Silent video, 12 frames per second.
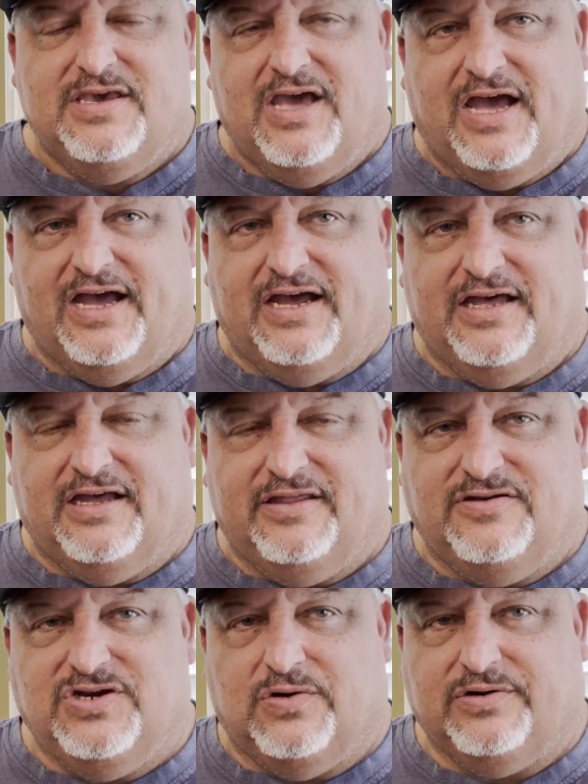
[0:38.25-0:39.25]

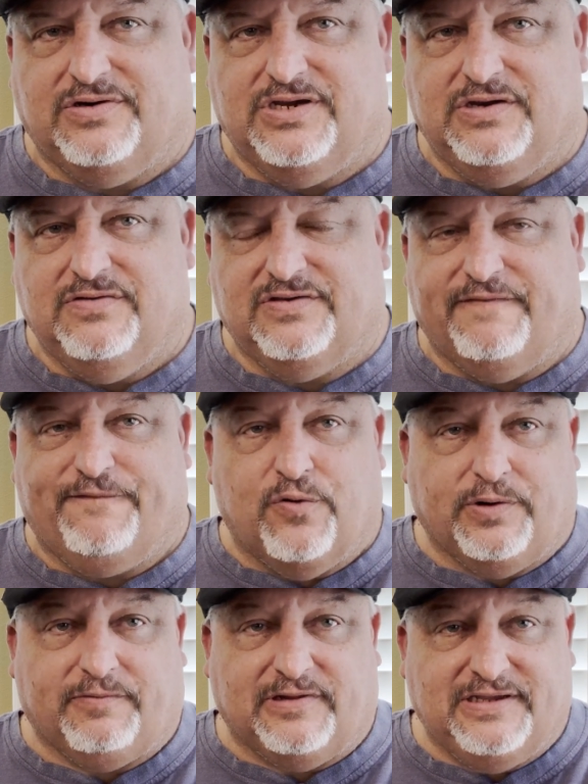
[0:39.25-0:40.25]
The Joker 2 is the
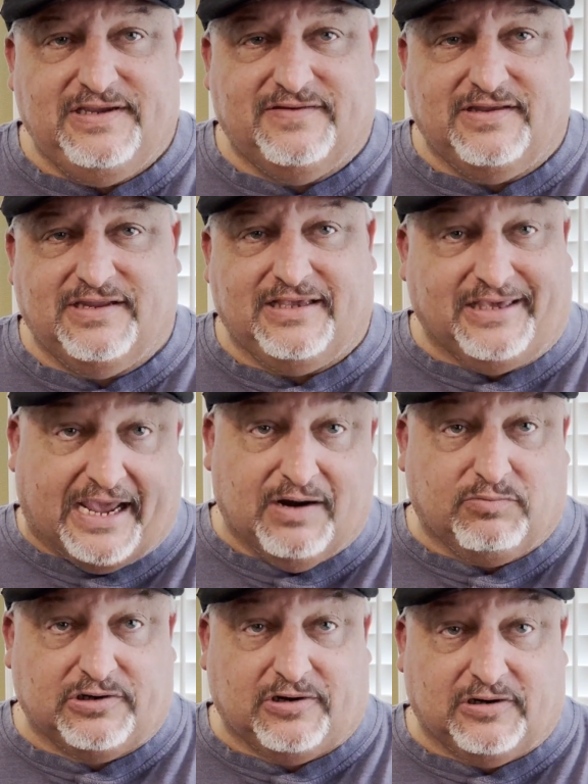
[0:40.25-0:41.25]
fourth release in the
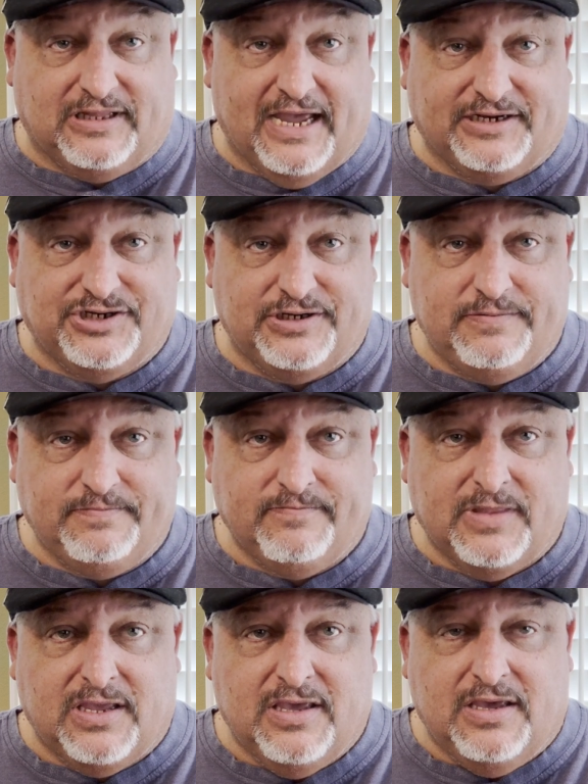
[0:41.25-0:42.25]
Gambler Collection.
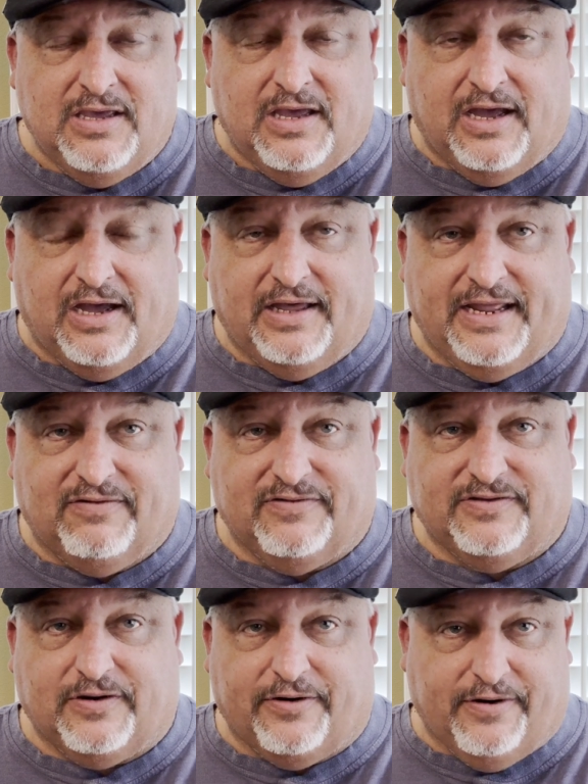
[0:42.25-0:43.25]
That was
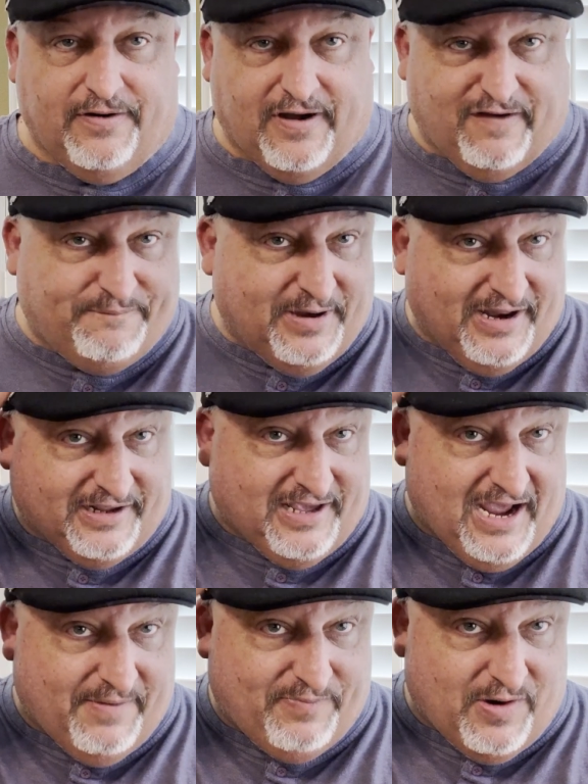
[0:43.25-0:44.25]
started off by the
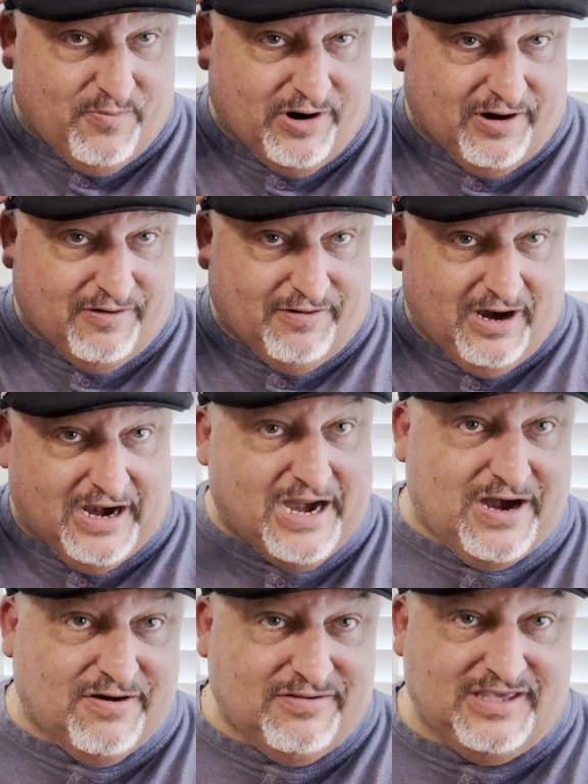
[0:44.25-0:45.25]
cap I'm wearing right
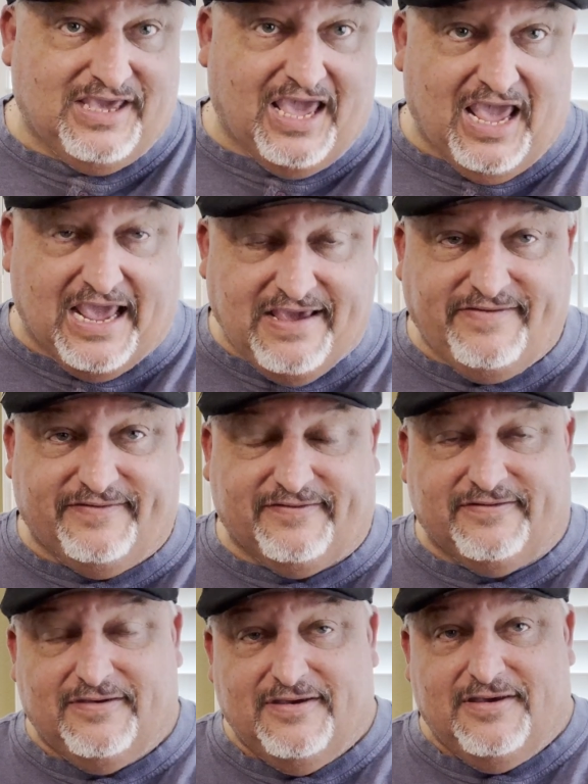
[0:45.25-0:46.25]
here, the
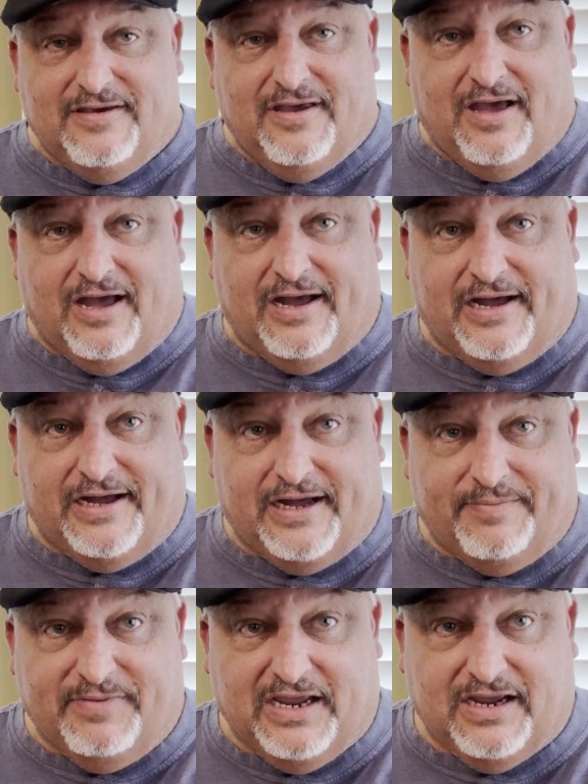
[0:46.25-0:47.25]
Ace. They
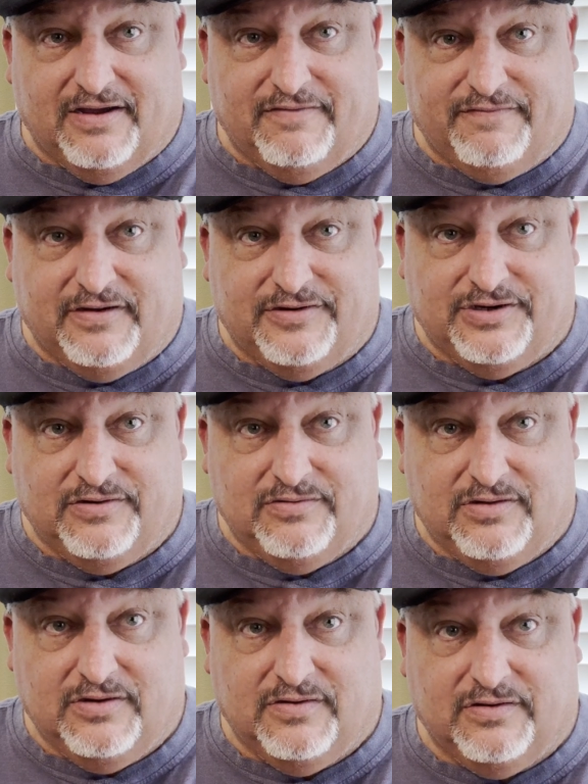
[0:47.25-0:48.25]
have
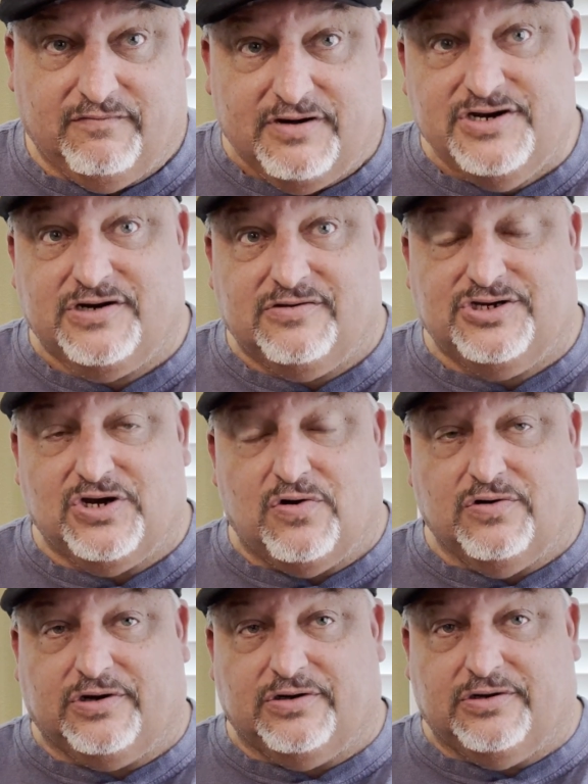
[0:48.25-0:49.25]
issued the original
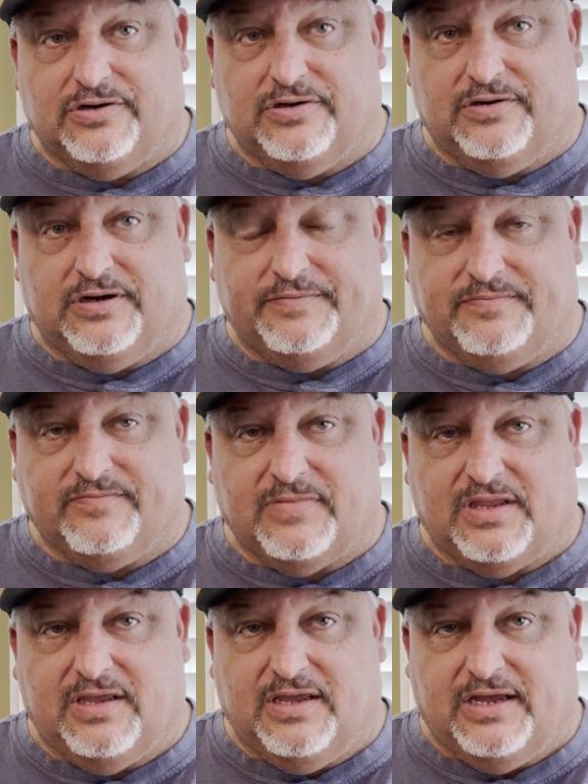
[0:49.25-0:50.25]
Joker,
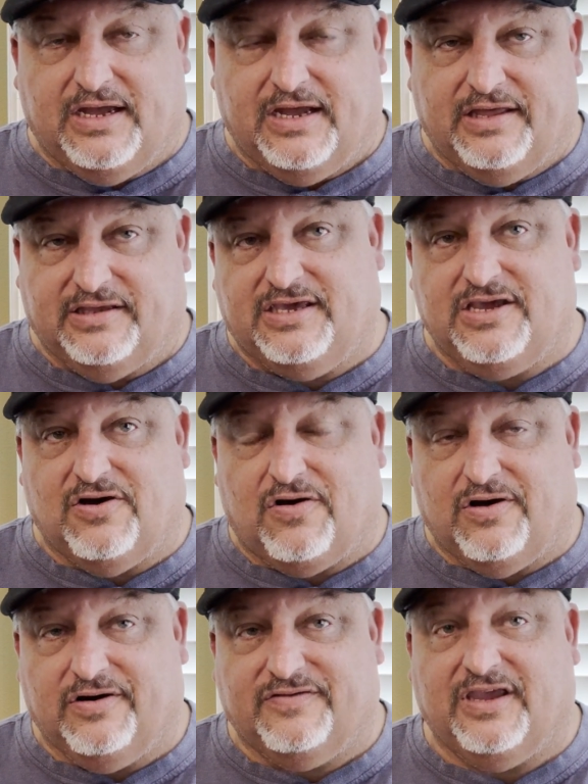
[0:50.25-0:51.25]
the King of
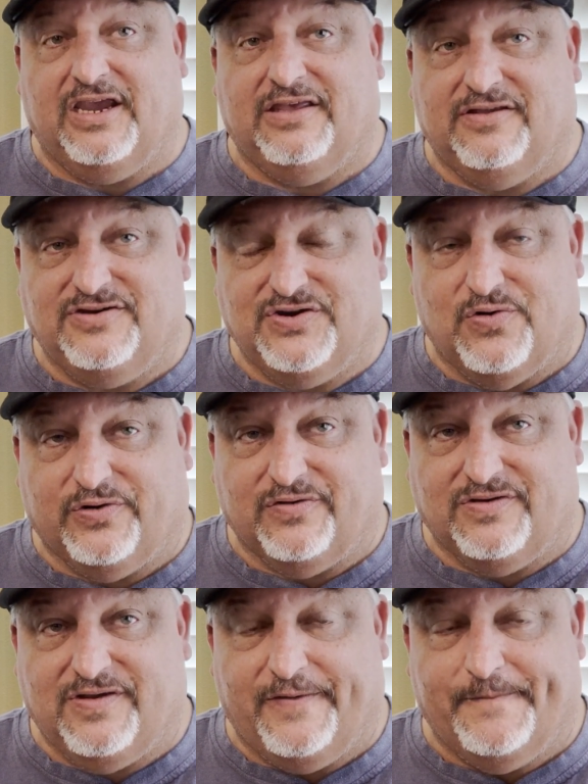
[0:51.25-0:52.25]
Hearts, and the Joker
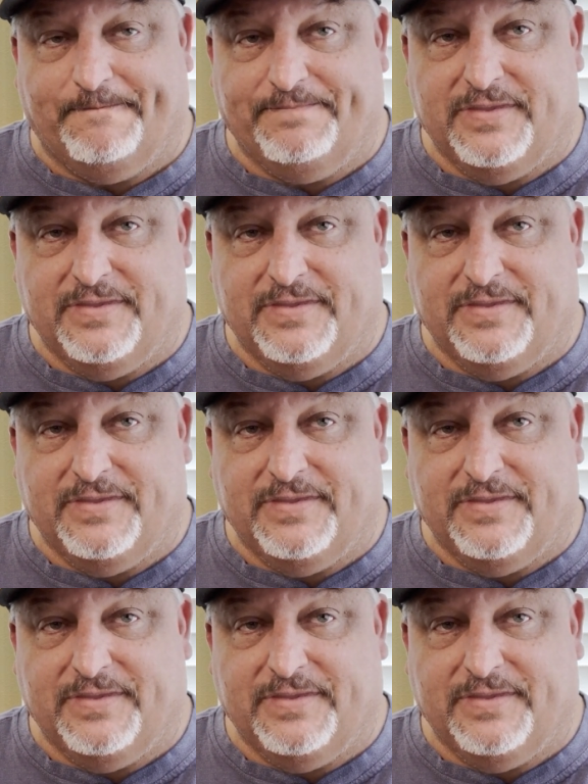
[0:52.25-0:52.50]
2.